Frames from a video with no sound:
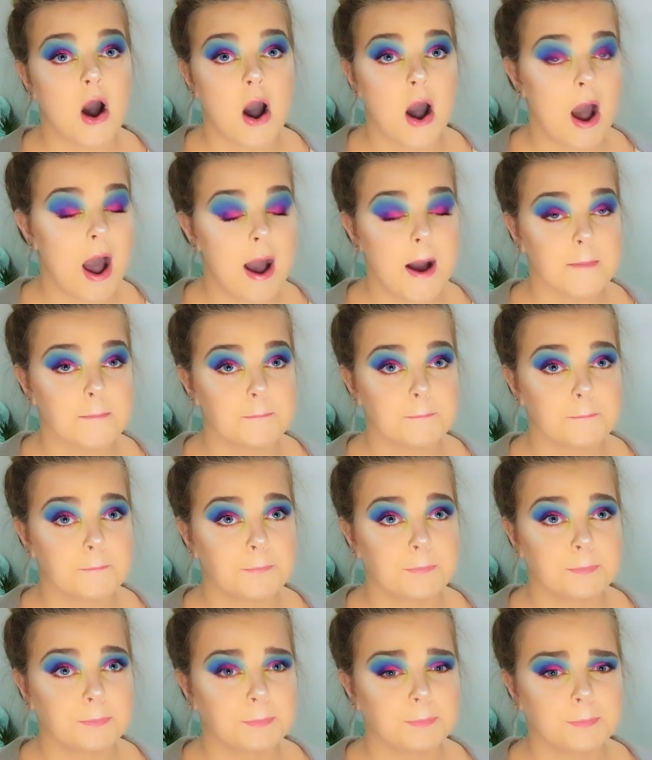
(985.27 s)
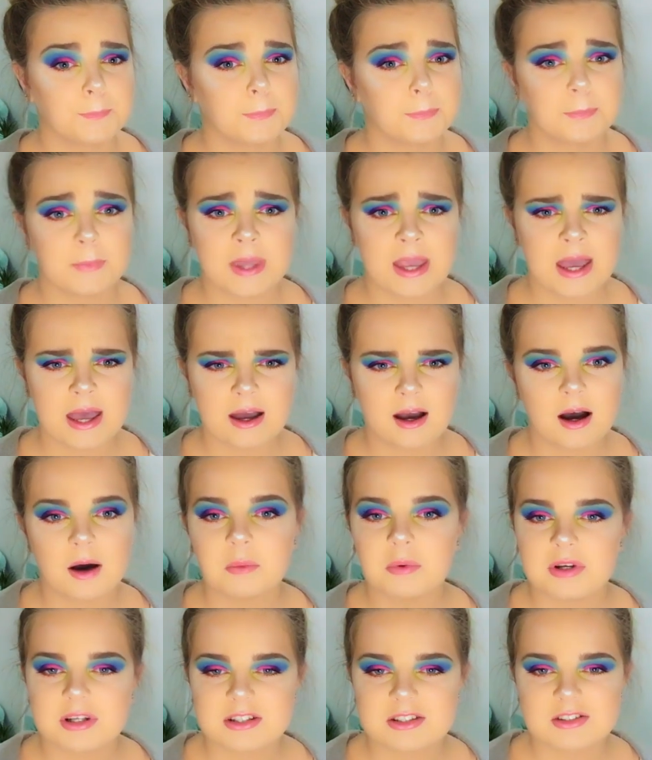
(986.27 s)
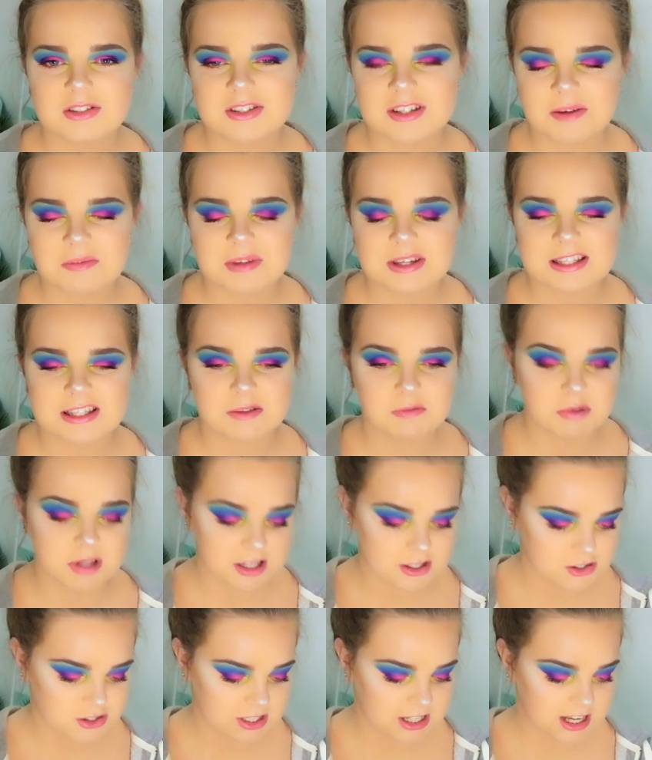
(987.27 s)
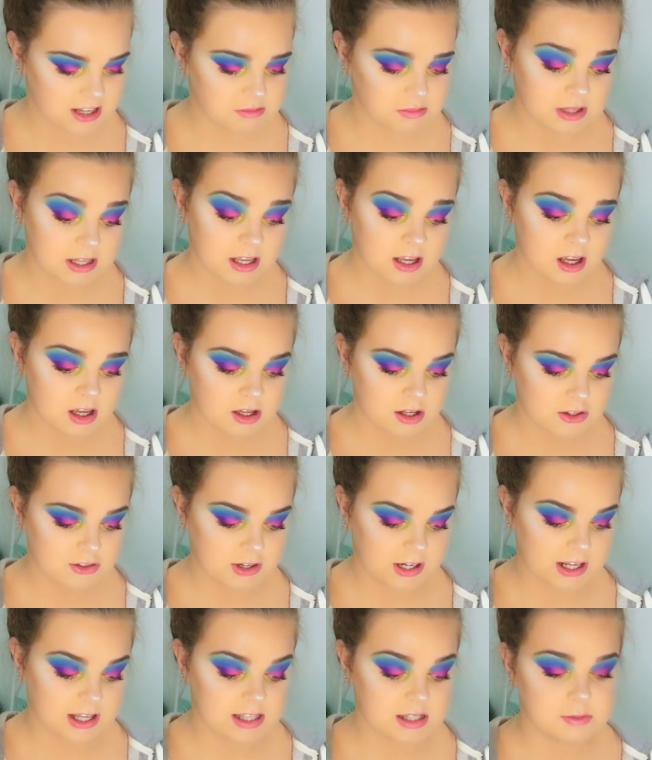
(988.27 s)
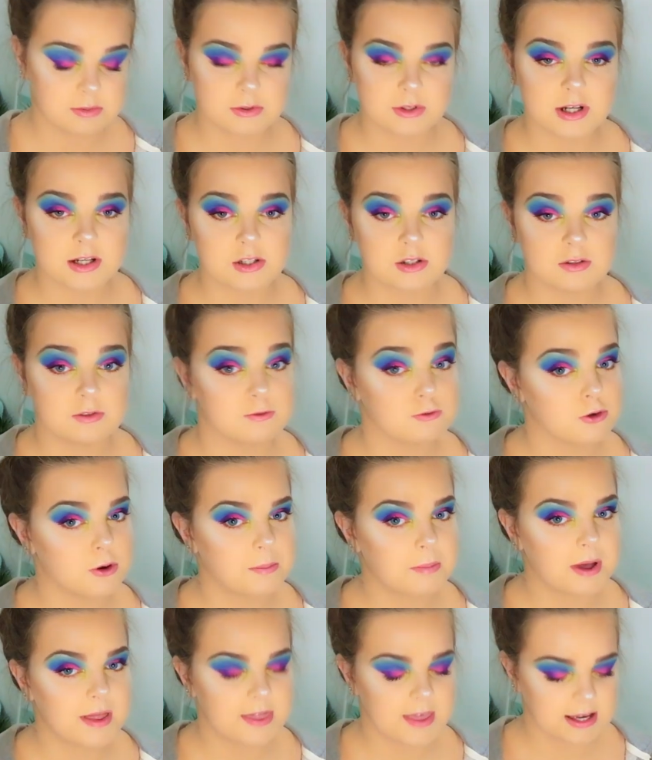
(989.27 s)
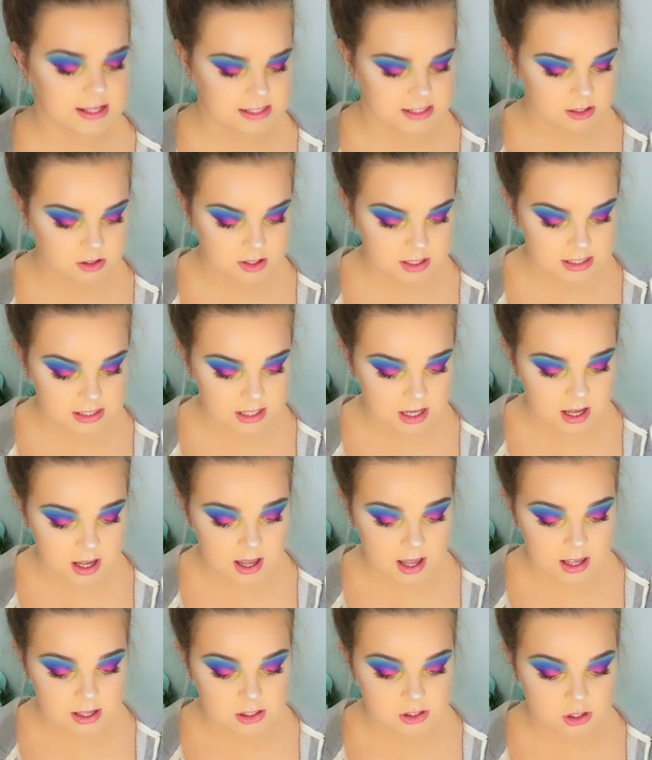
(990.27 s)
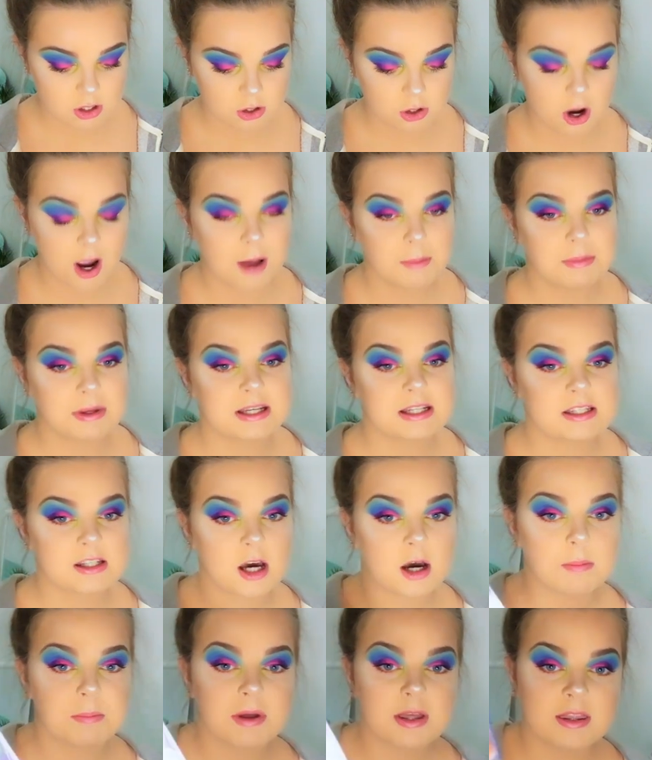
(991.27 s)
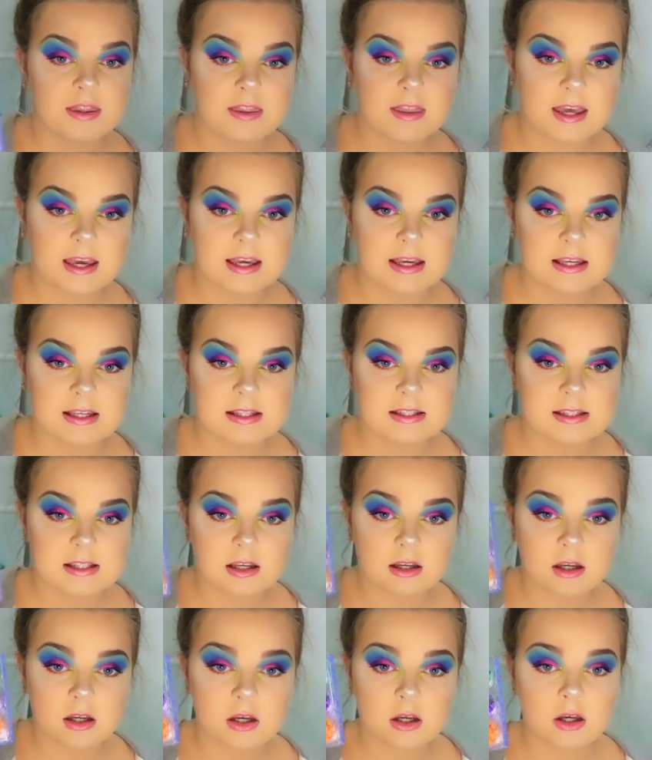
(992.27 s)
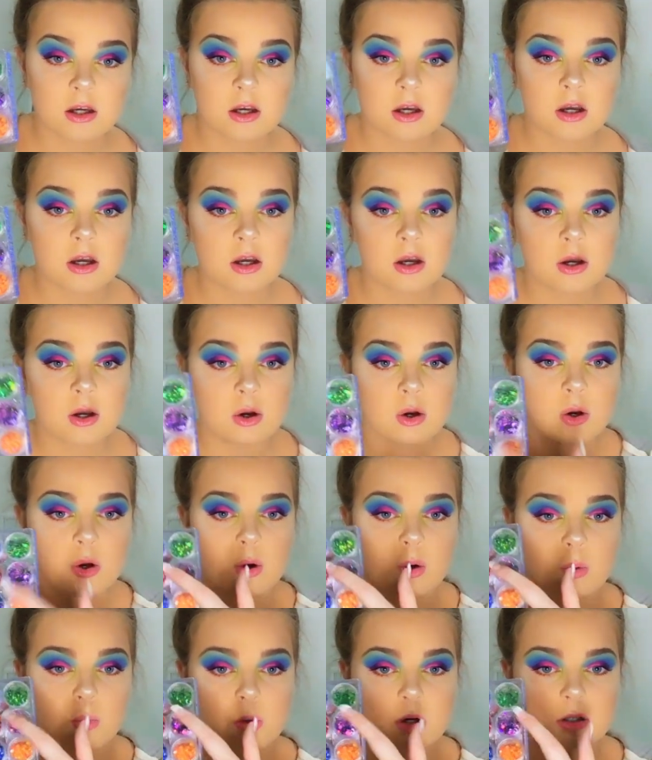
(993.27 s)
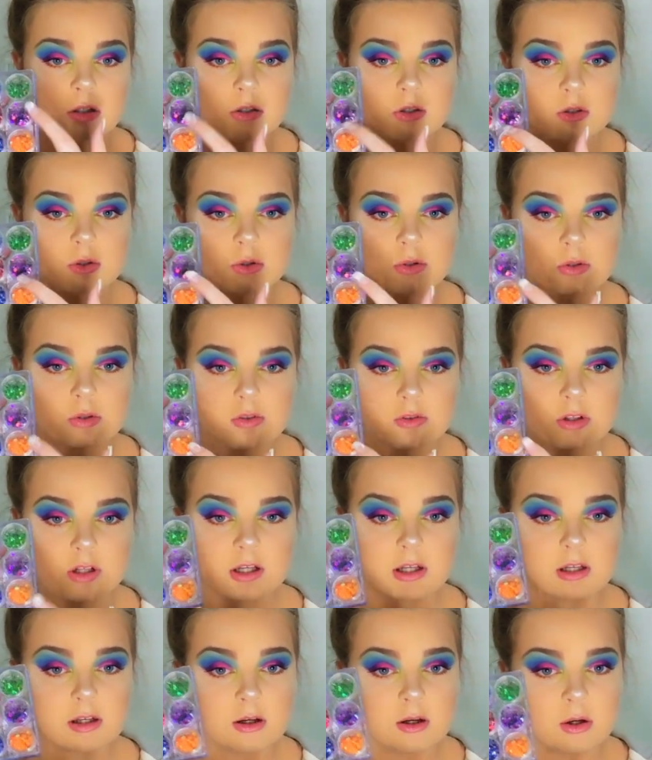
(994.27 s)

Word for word: um, yeah, I wanted to do something similar. She gave me great inspiration from that series, so I picked up these one, two, three,